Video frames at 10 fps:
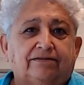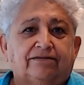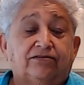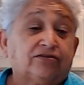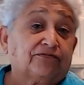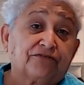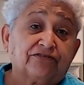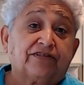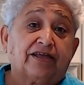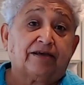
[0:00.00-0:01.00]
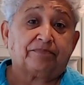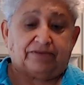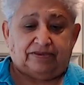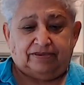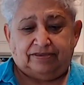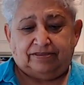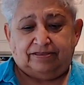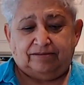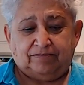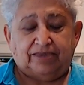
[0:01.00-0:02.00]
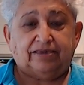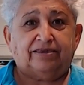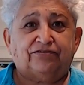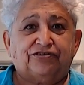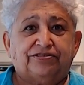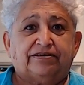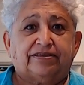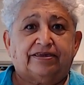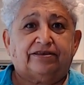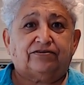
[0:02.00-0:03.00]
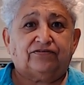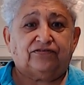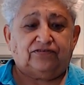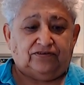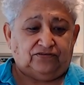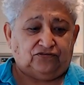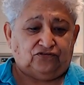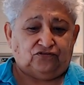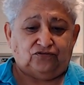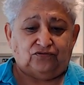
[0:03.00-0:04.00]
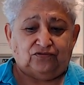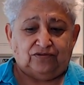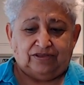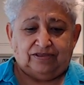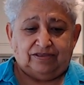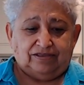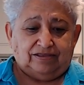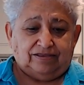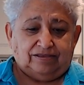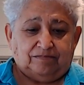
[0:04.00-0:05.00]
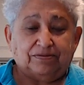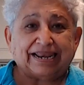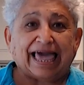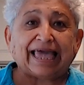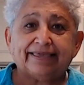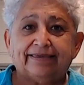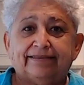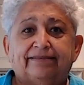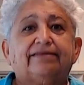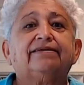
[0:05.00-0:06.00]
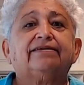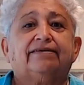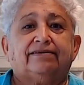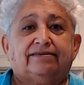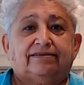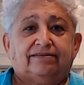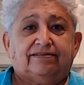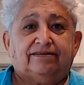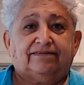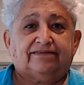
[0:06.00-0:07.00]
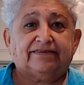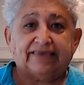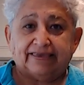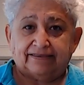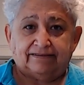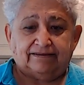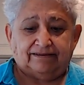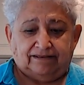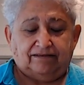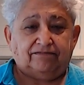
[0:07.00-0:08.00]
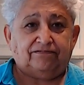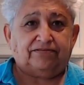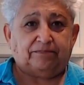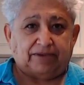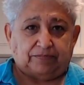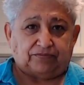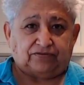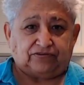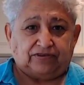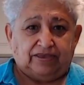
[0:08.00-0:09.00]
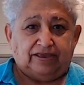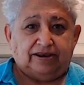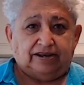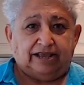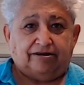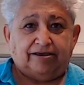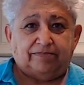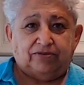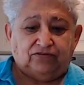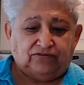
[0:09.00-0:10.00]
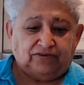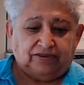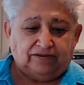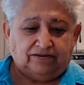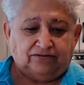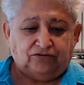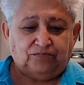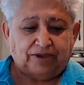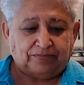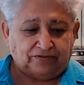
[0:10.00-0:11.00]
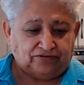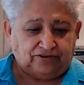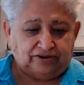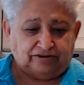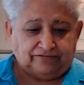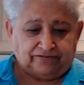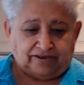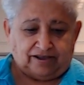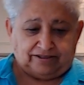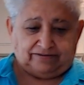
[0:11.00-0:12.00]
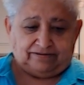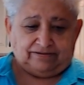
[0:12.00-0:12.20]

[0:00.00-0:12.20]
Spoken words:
So the first step in making chili rellenos is to blacken the skin of the peppers. Now I'm using 2 peppers here. I've got